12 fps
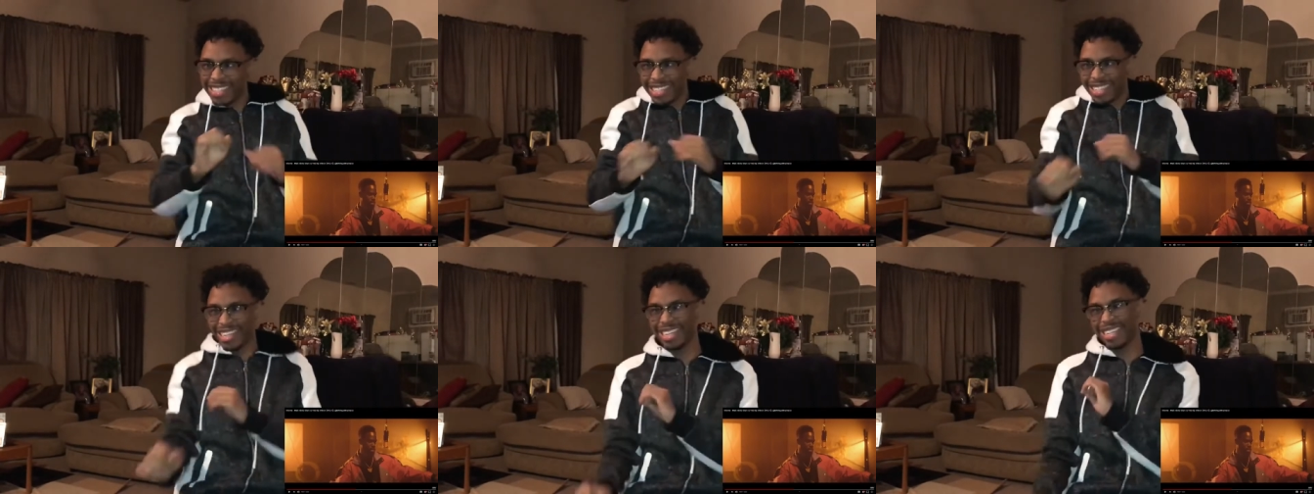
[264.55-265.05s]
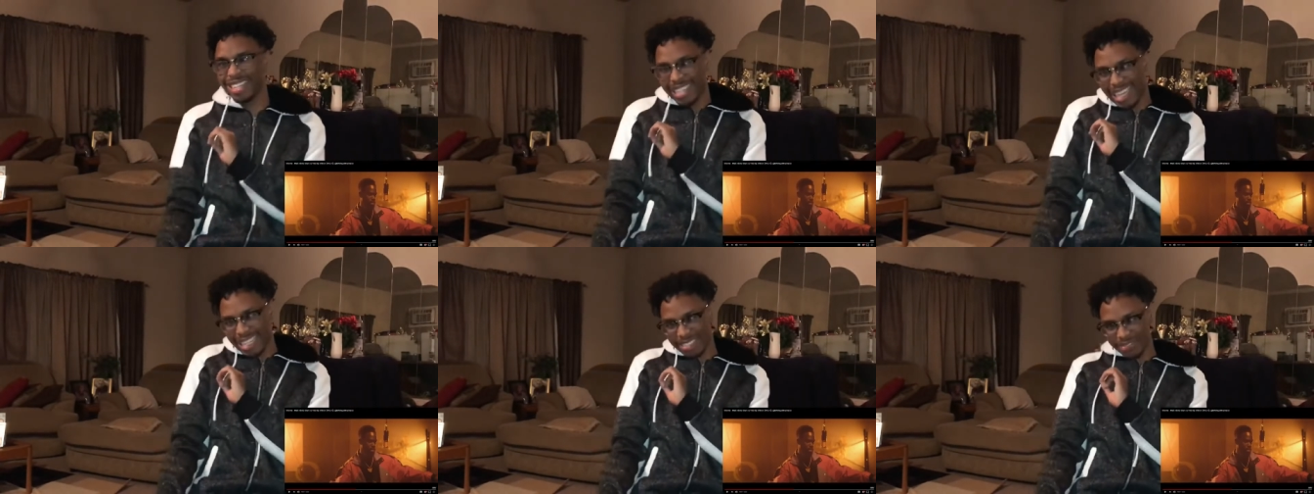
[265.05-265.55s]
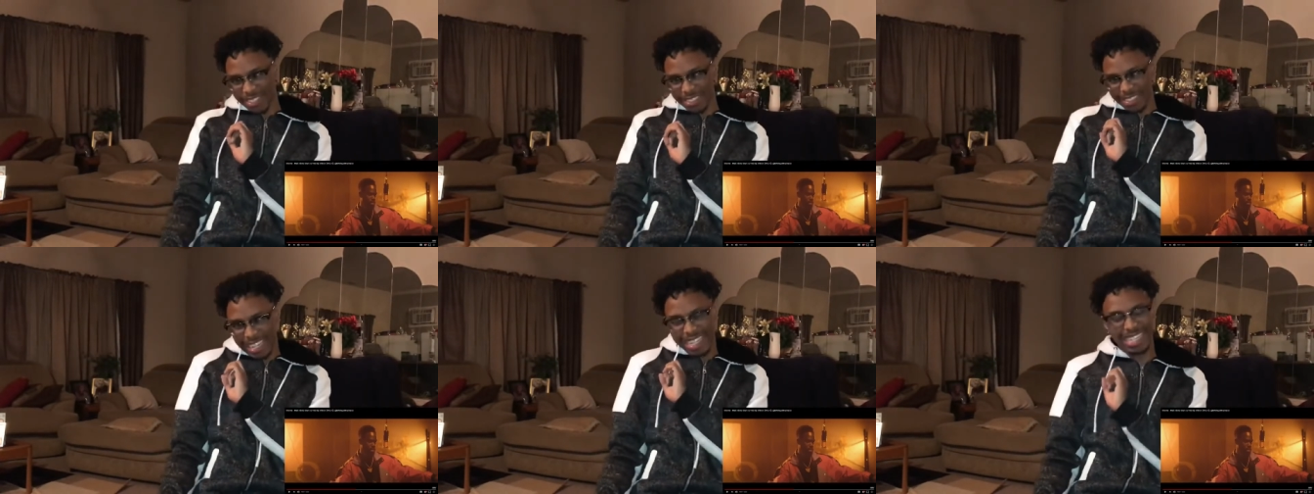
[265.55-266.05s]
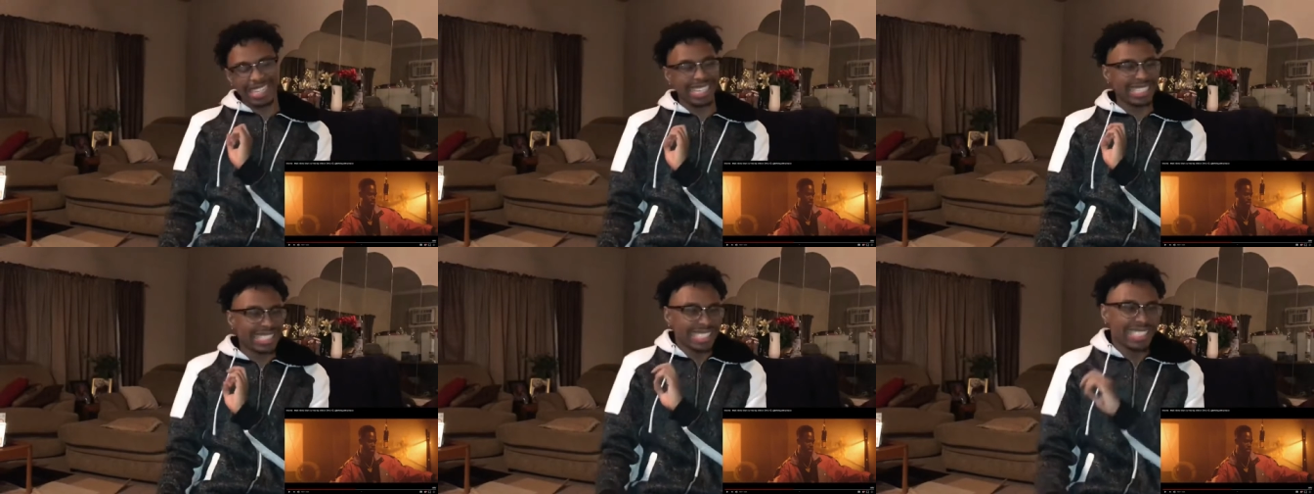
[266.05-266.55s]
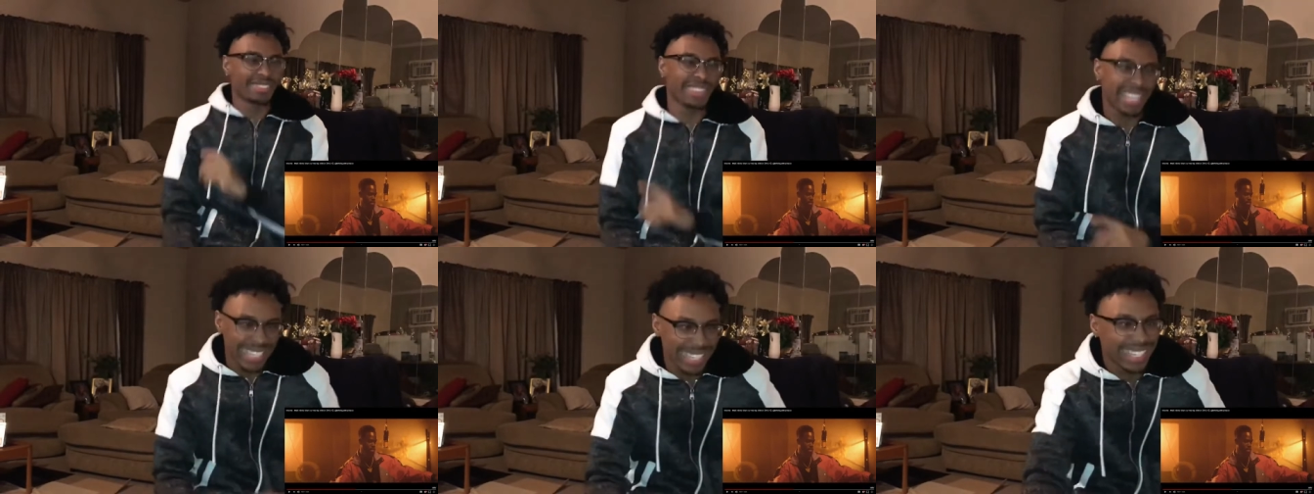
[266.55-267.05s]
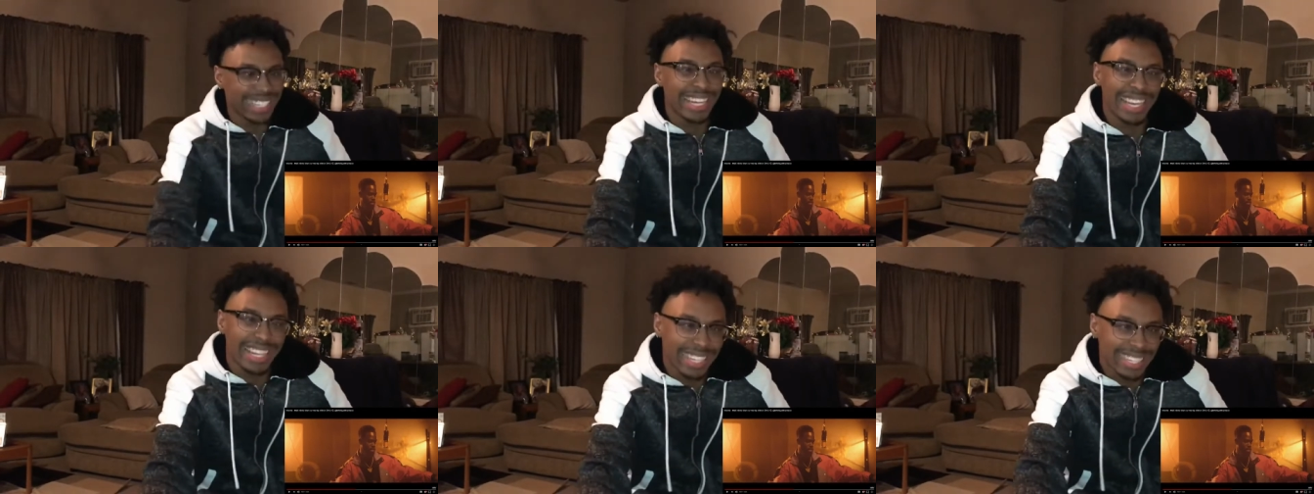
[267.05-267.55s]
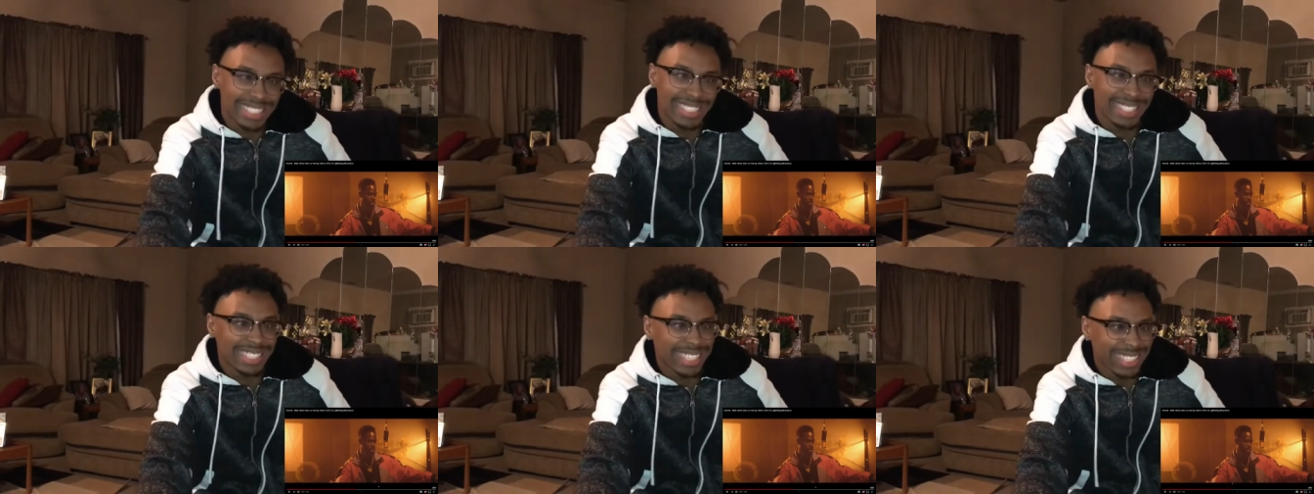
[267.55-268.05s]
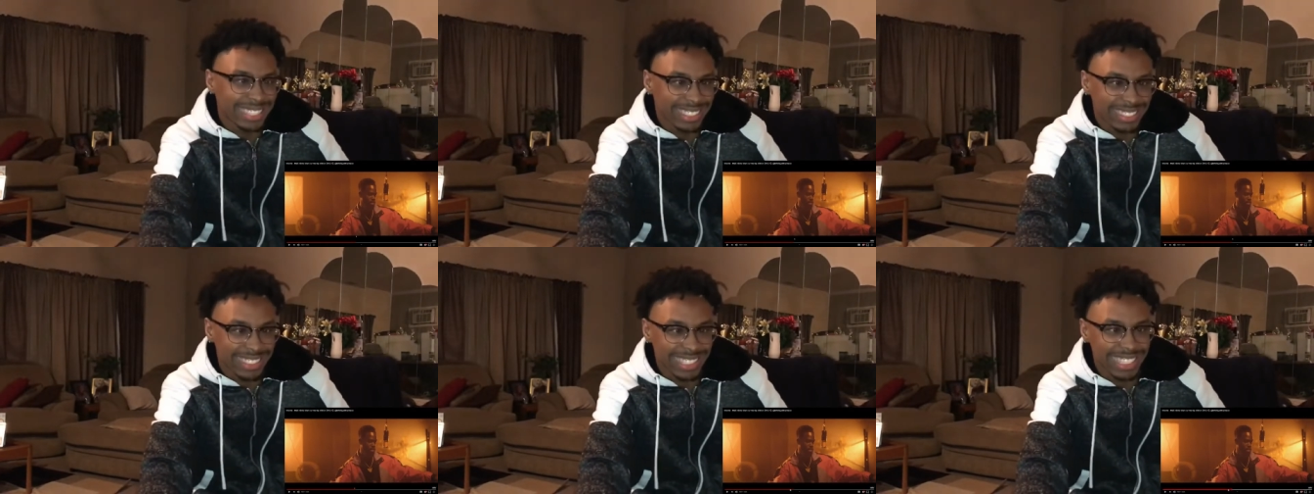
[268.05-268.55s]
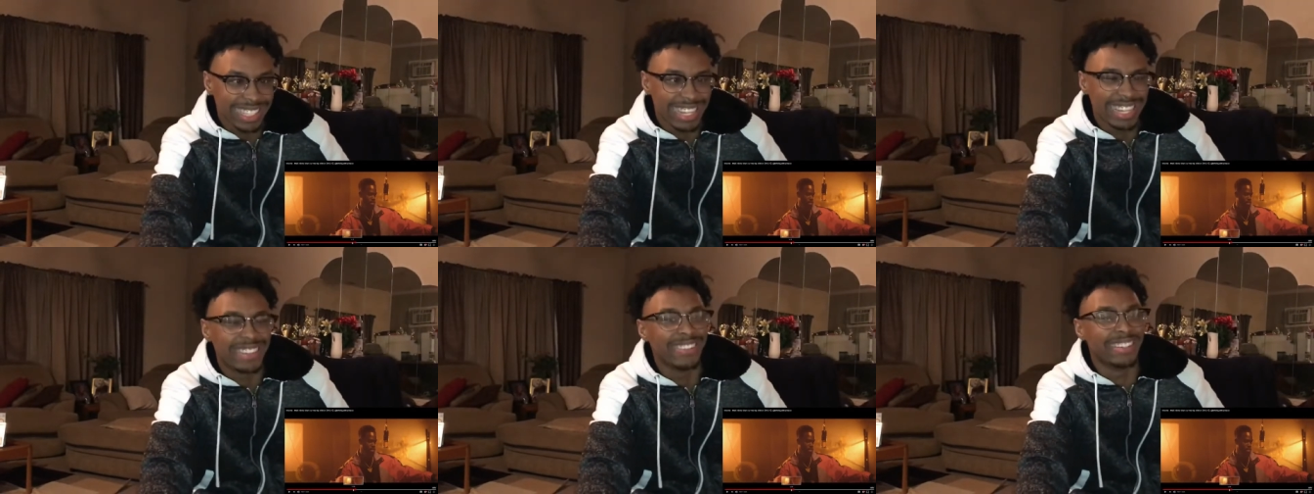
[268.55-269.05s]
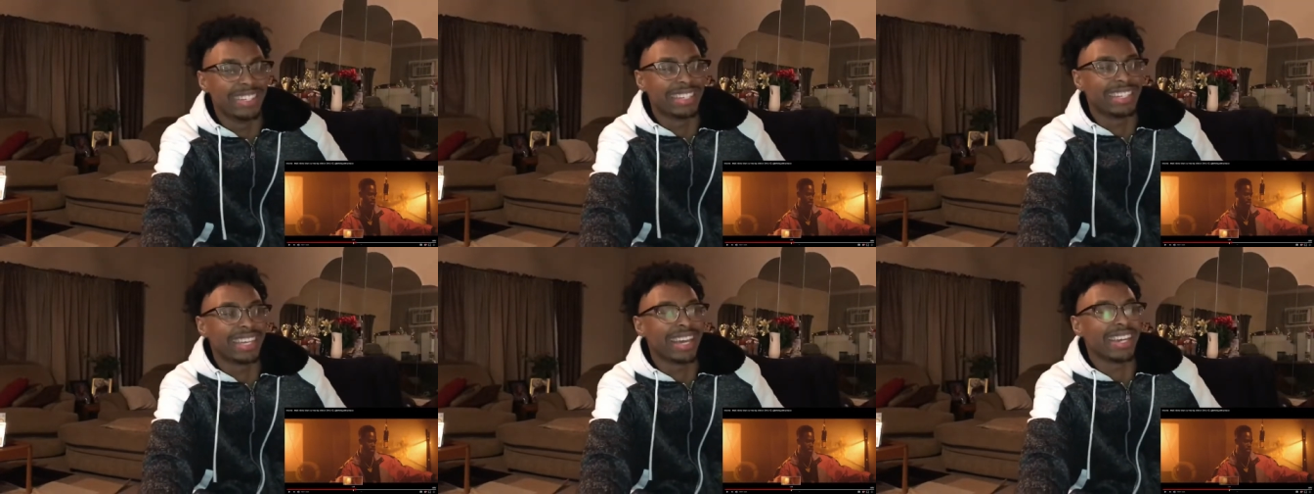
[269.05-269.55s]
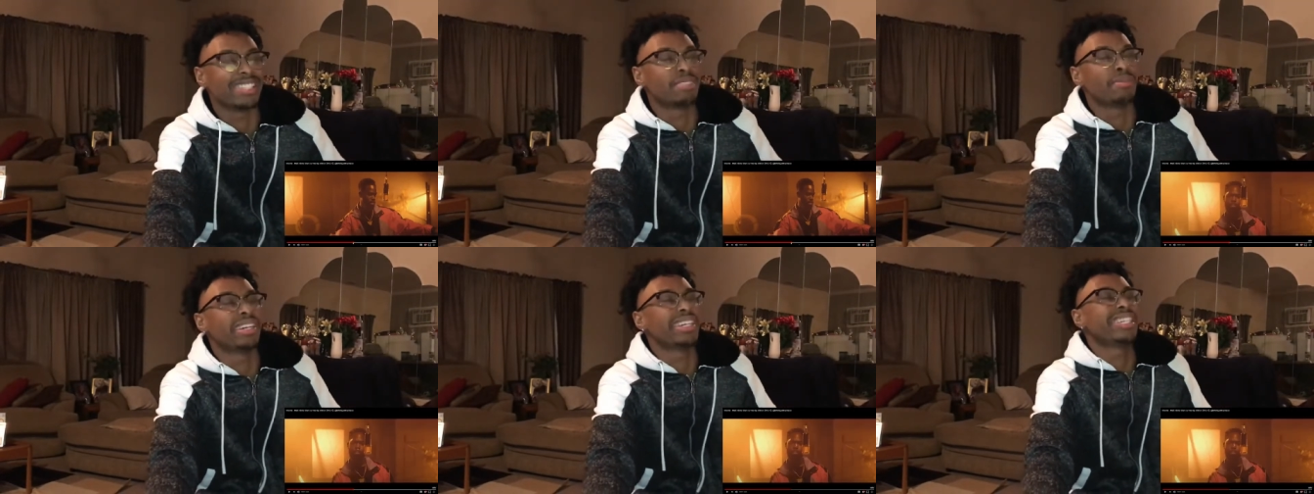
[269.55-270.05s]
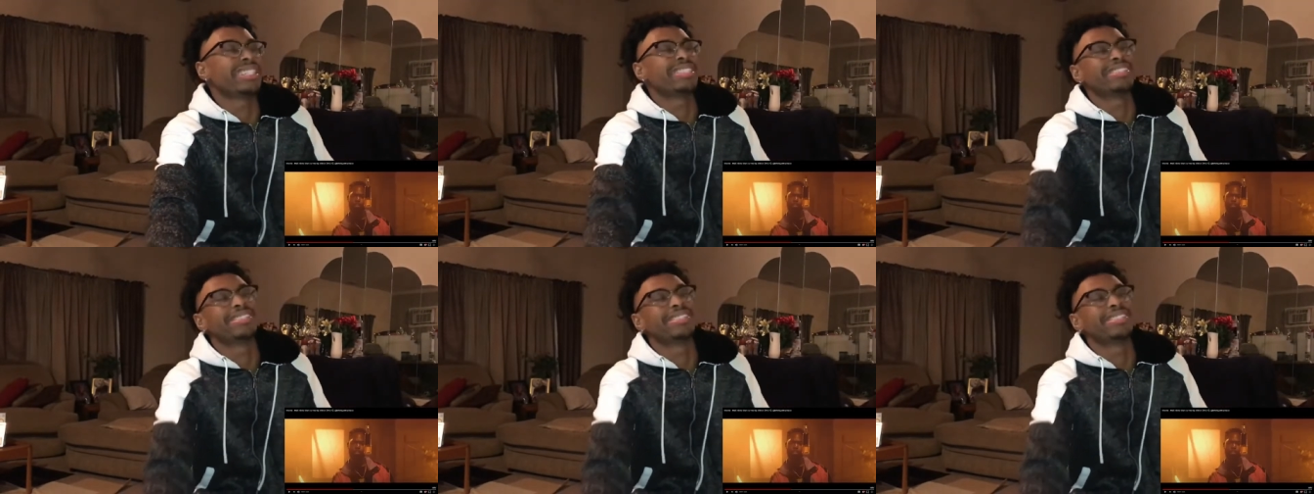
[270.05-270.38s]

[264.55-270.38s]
Look at that. Look how smooth that dance is, my nigga. Hey, get your shit going, Ghetts, man.